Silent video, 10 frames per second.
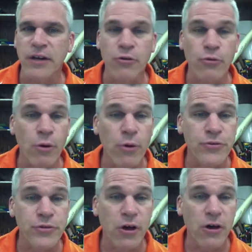
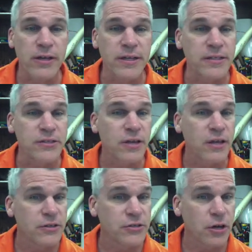growths on his
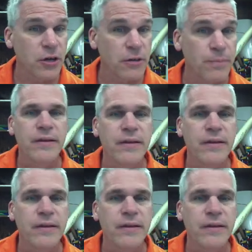skull.